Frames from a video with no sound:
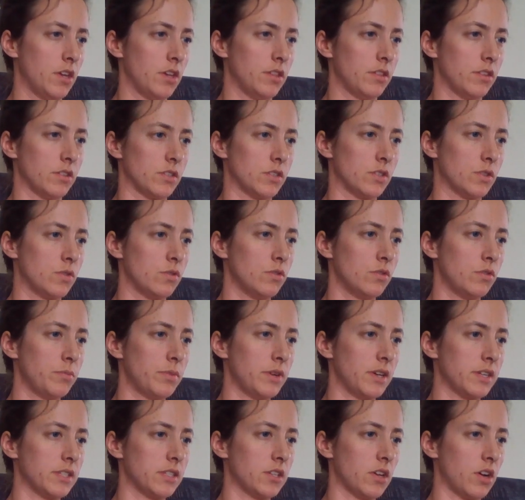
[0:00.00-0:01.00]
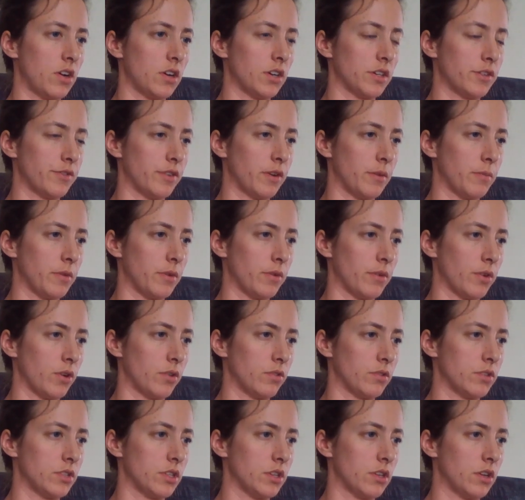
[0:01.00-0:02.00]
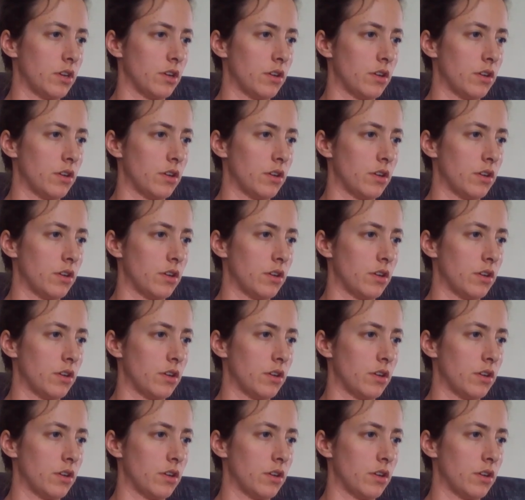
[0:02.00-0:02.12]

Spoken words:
The school bus honked from the road.